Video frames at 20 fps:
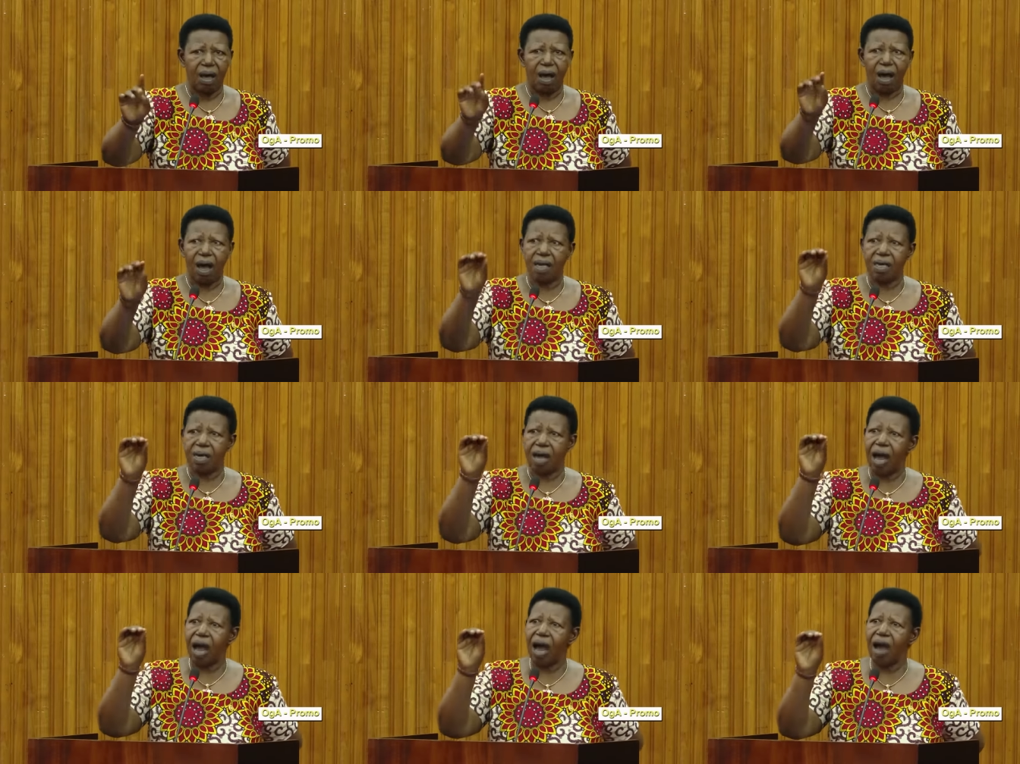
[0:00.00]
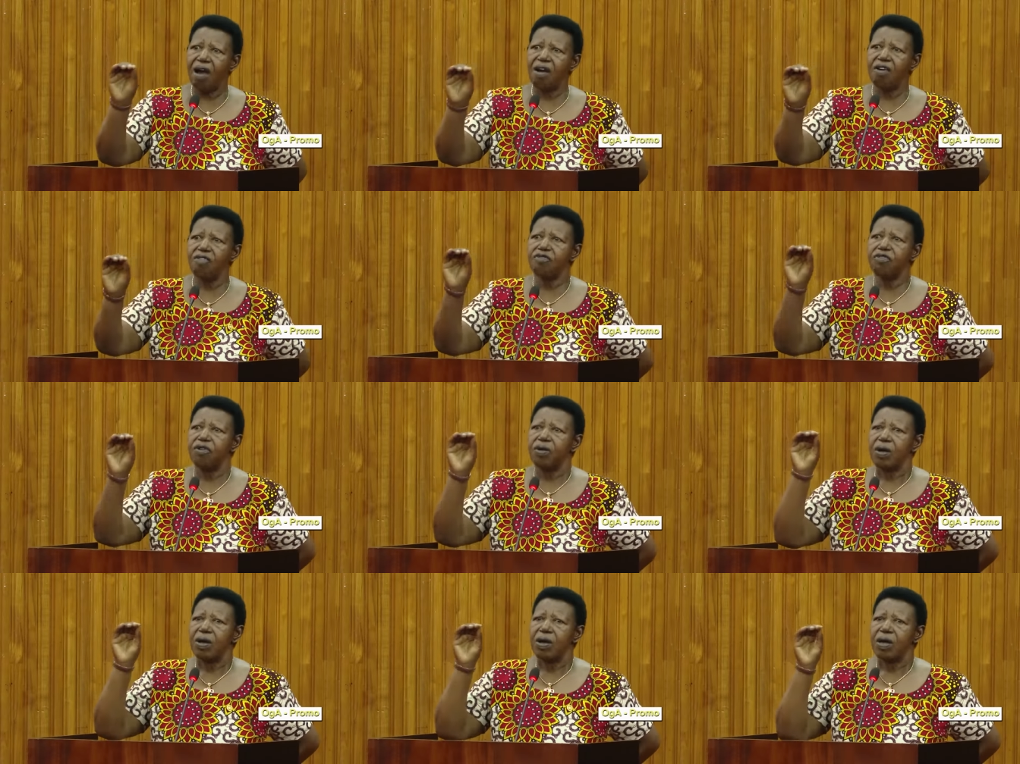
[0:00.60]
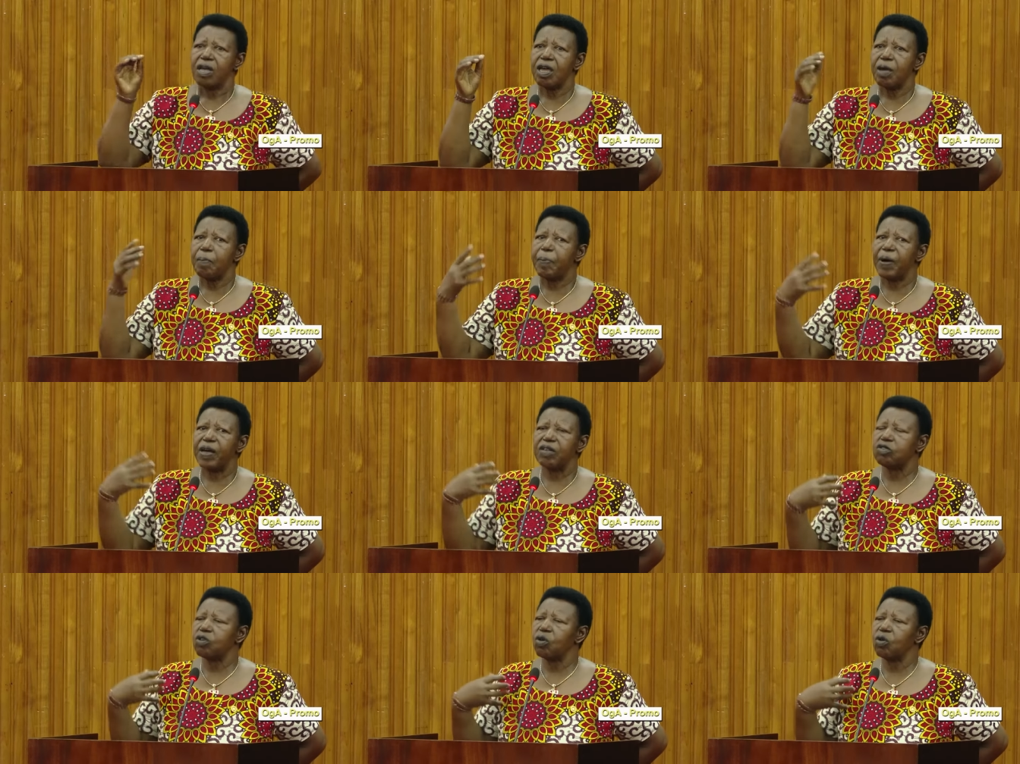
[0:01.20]
I have a
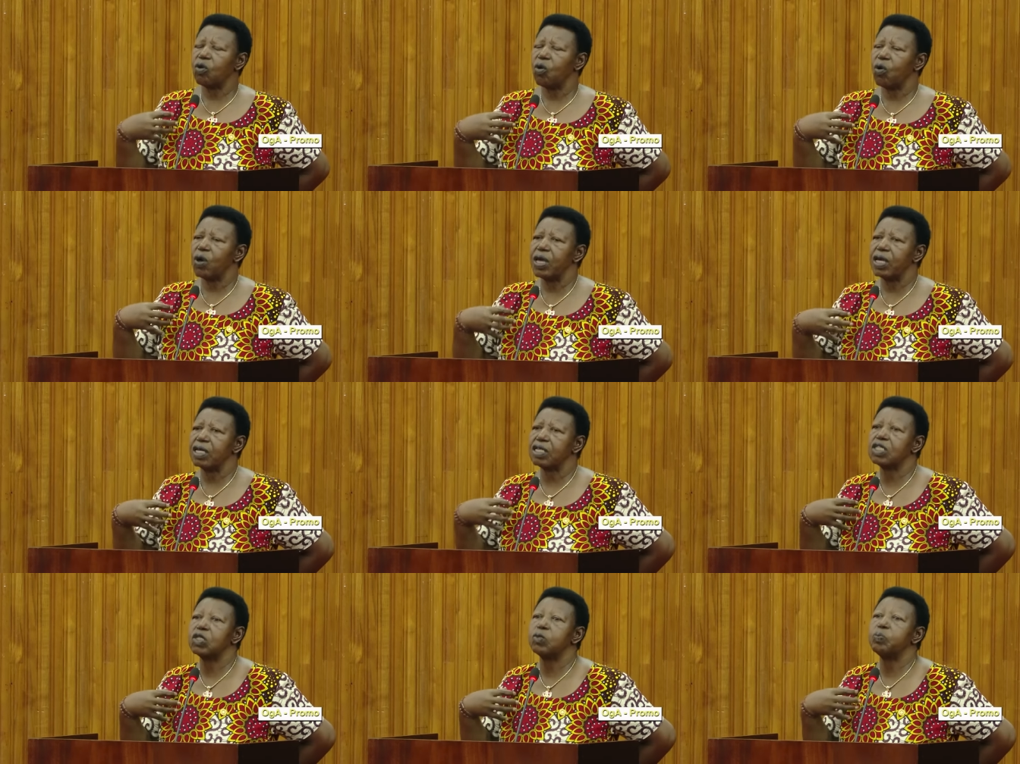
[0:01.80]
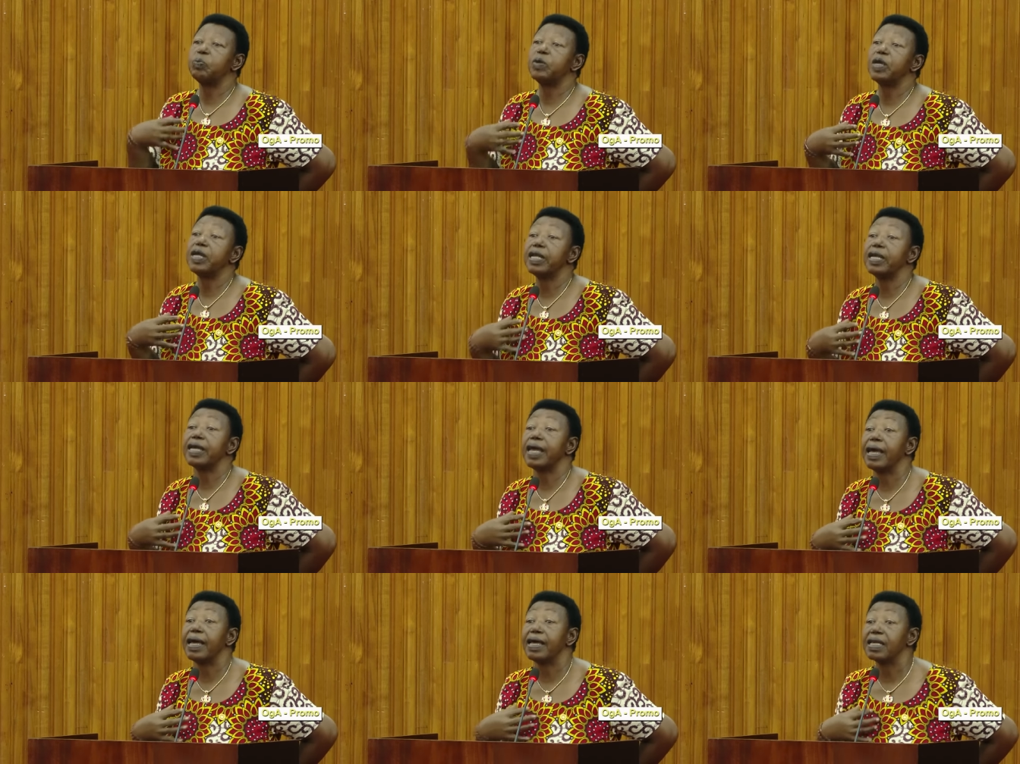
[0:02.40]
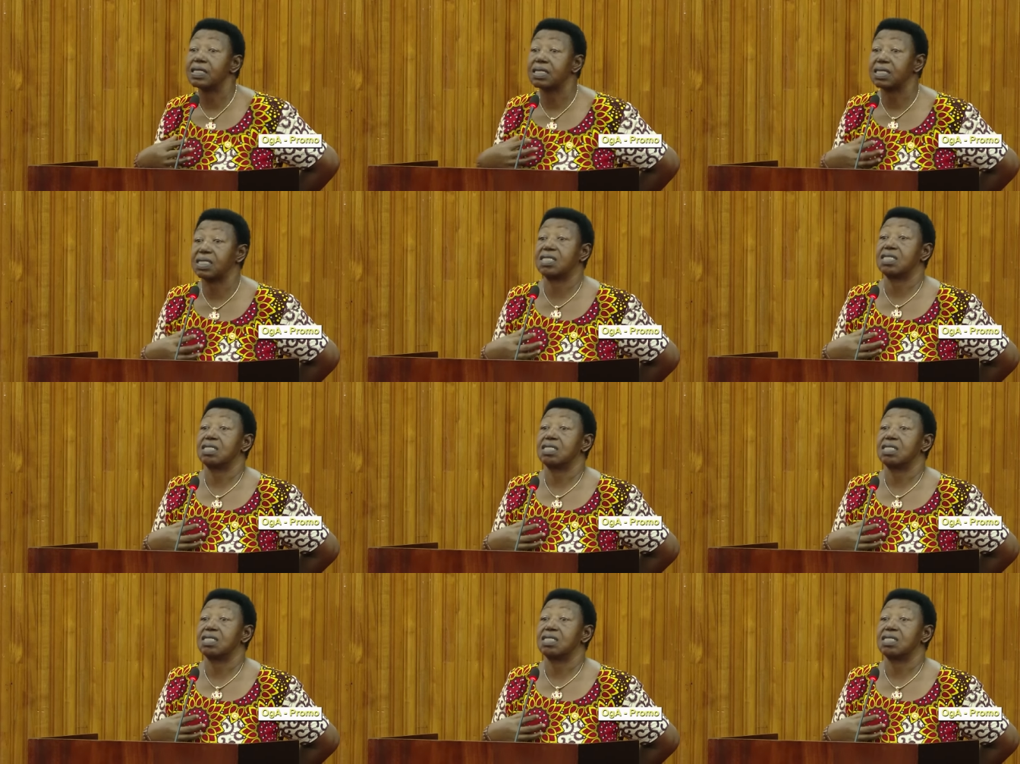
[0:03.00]
personal experience